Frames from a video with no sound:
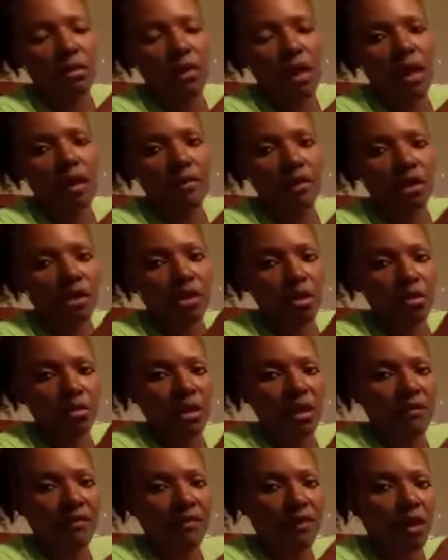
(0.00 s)
have a shirt
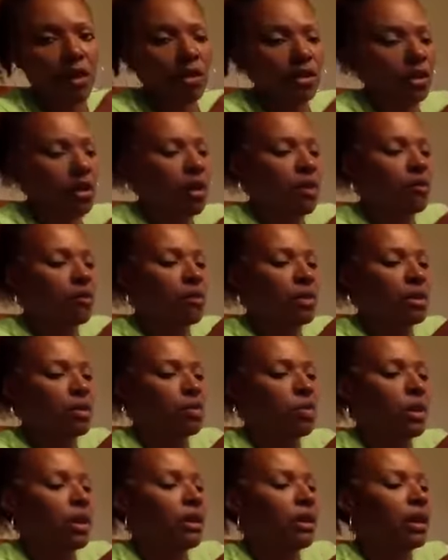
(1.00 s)
that falls off when you
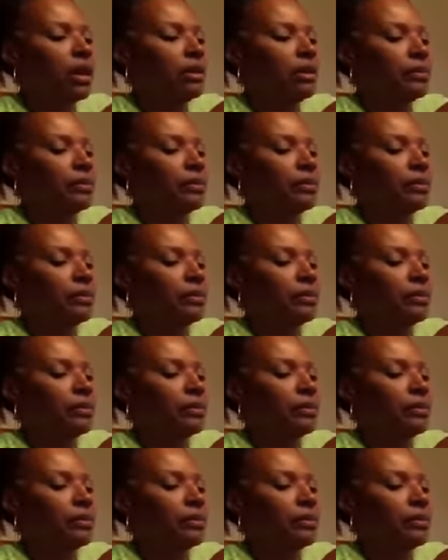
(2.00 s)
wear it.